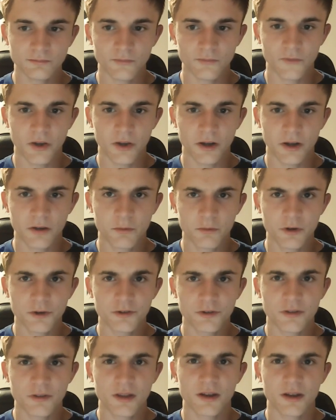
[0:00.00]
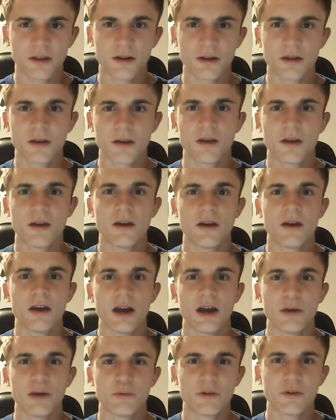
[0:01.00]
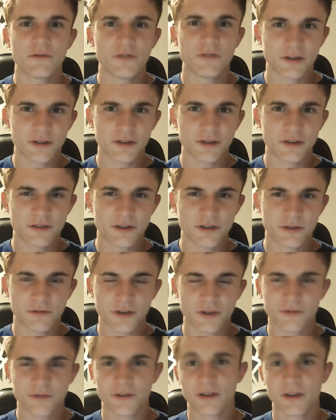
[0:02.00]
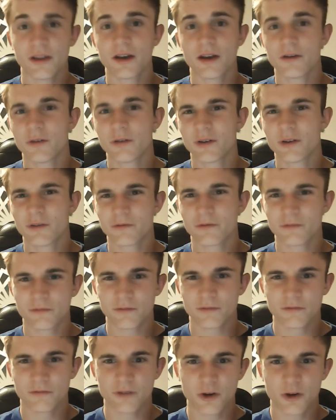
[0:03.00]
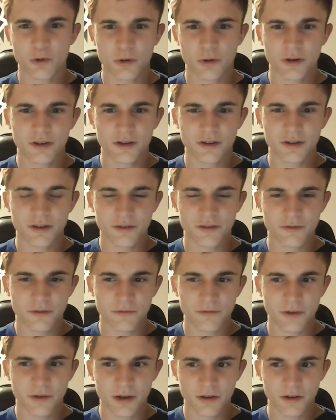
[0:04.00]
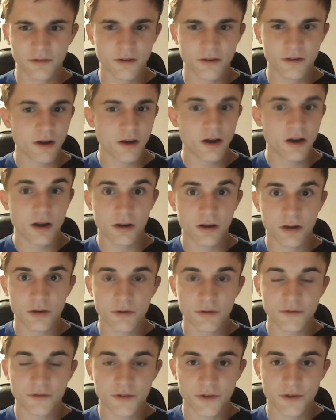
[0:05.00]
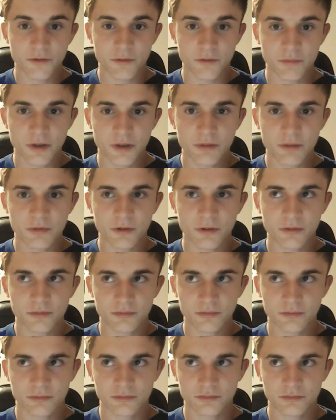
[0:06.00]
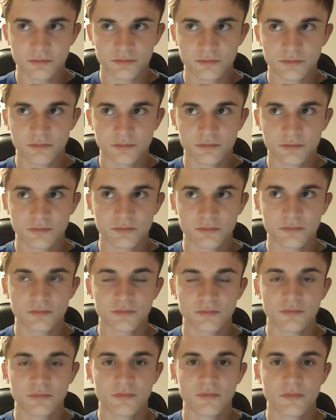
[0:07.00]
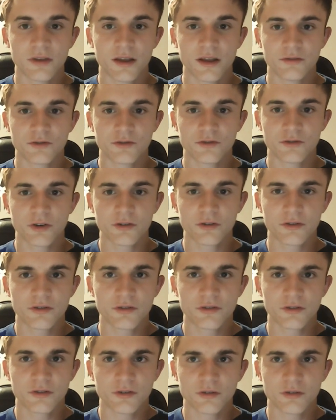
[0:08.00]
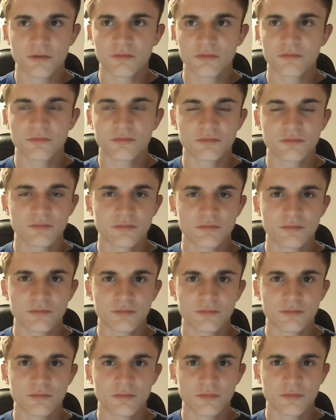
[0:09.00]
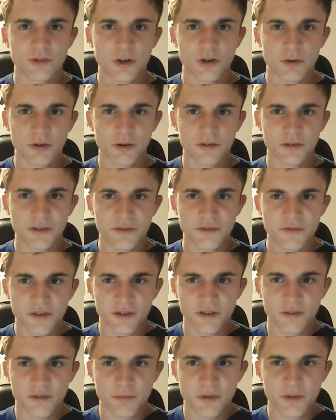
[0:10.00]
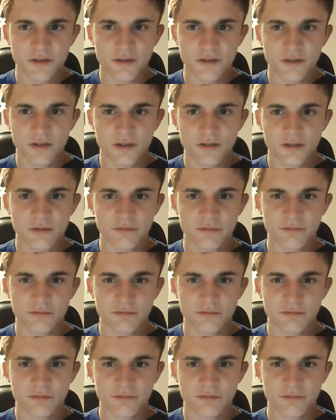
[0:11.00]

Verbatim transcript: And I wish that I would have done stuff differently. I would have recorded different videos, hung out with different people, and chose to go on different experiences.